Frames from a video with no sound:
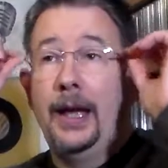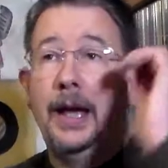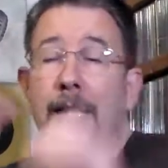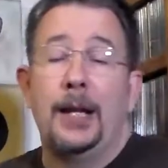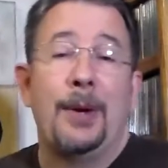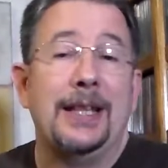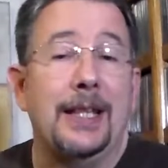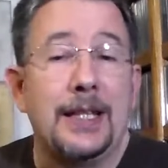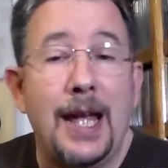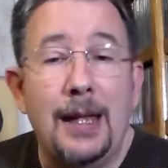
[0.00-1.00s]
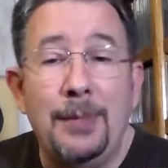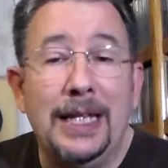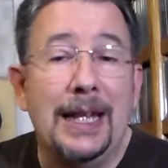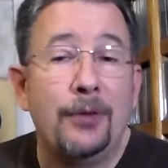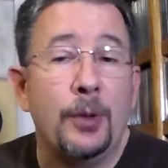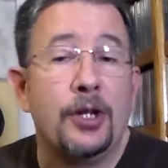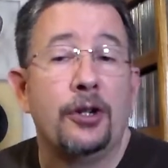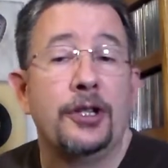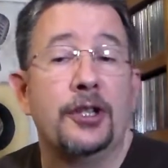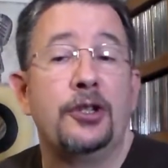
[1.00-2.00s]
Now, by the time 11
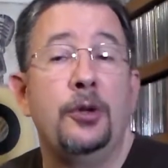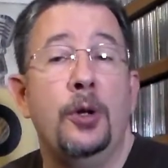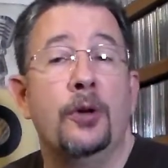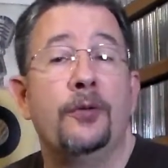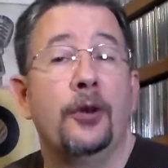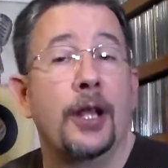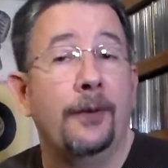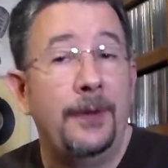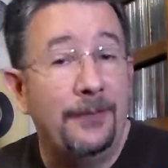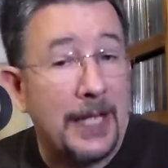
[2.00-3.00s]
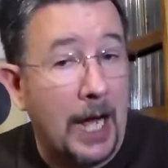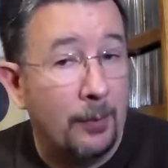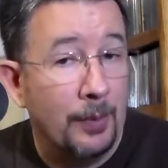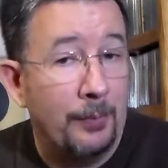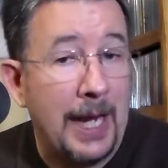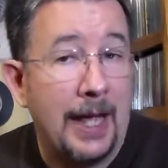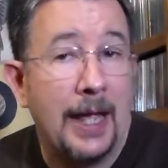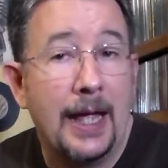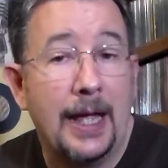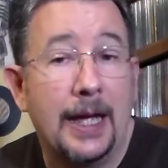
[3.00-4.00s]
returned to the studio for their fifth album,
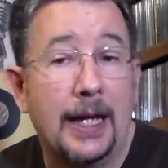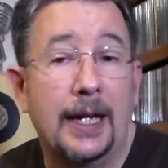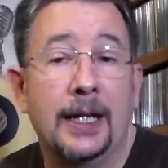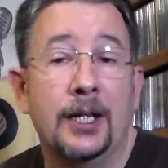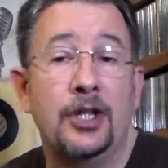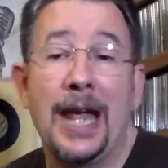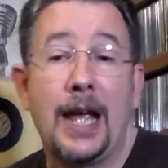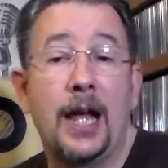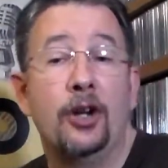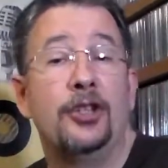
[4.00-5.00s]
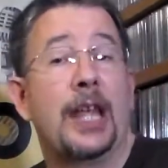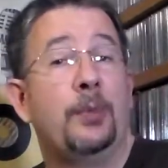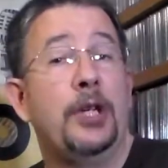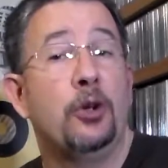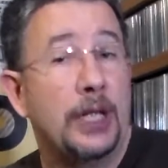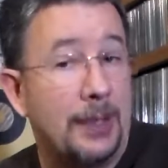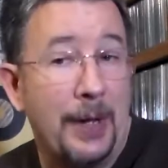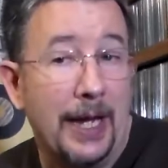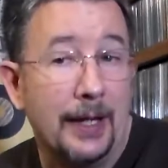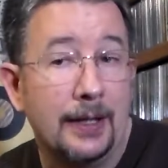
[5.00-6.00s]
Jack Irons had rejoined the
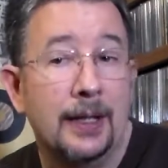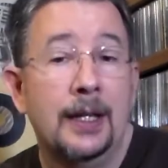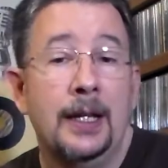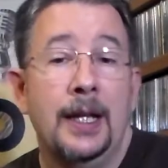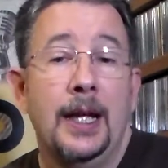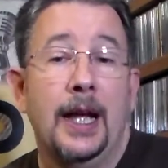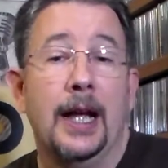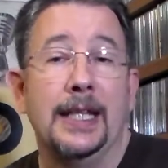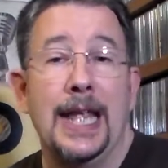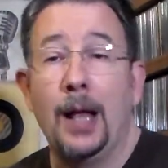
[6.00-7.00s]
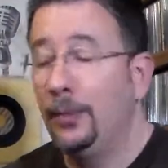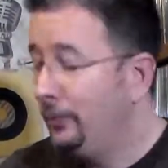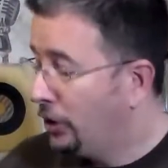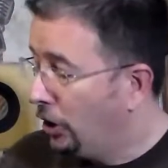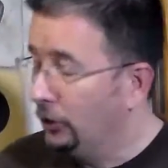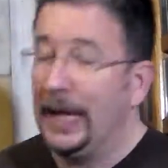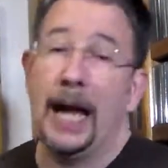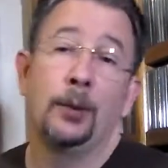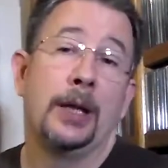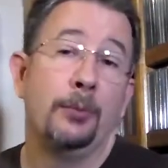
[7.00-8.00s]
band. The album, called
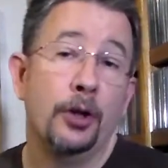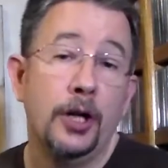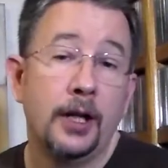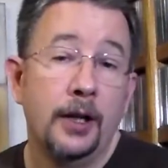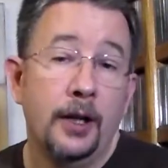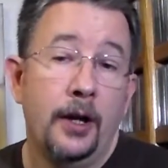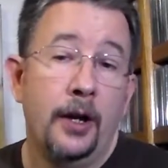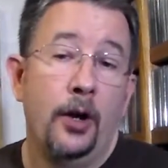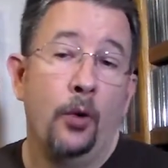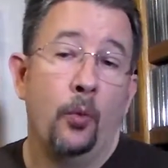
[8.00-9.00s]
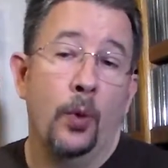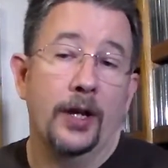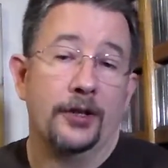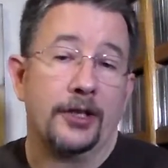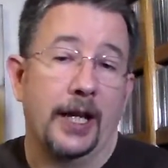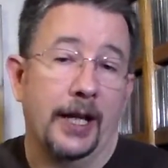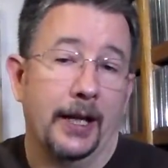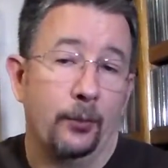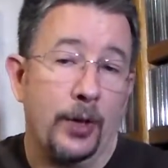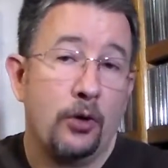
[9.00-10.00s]
Howling Book, was
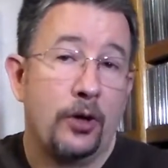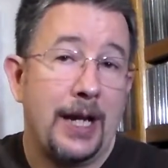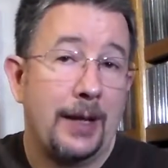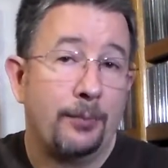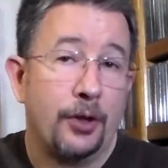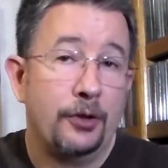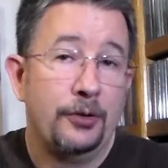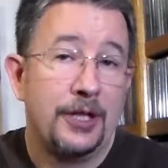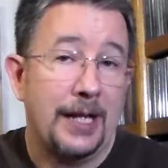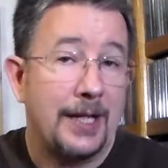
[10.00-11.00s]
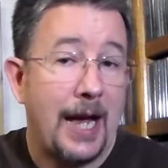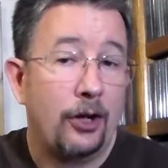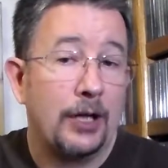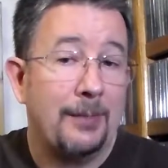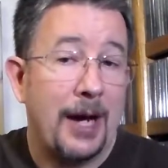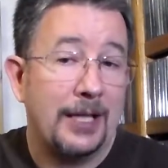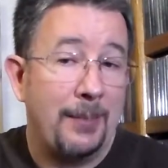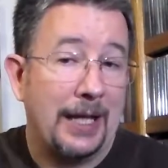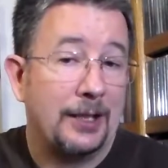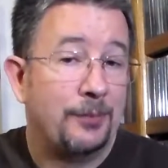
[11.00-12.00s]
recorded and produced entirely by the
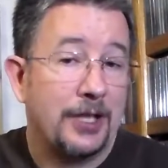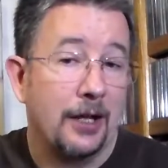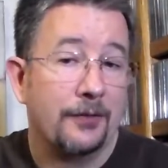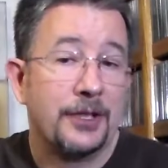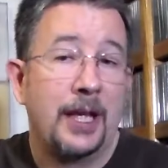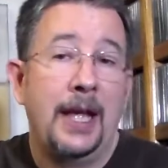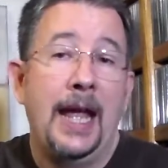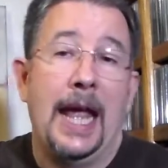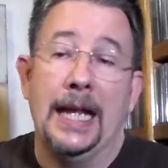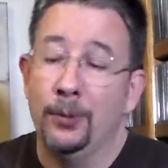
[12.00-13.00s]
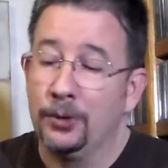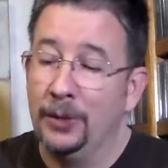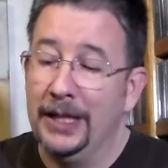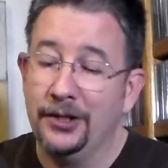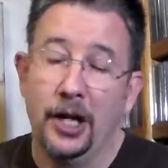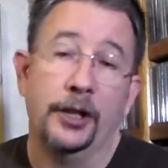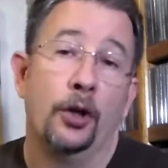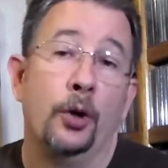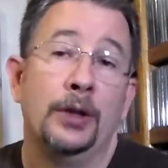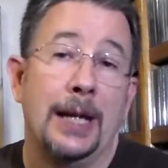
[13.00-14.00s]
band themselves, and it was released on
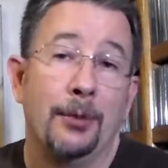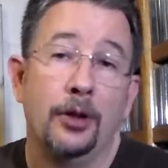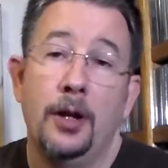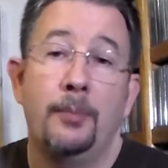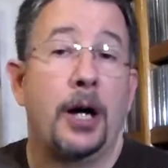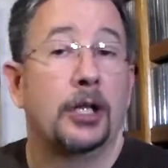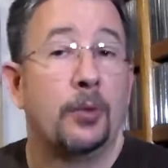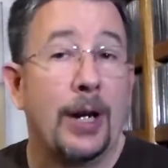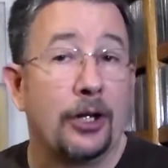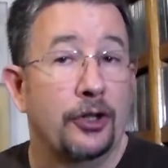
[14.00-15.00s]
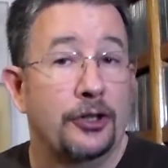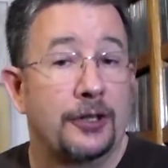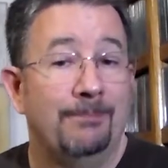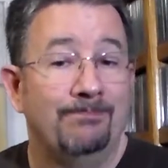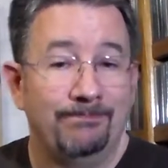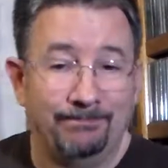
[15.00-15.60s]
their own label, Pollen Records.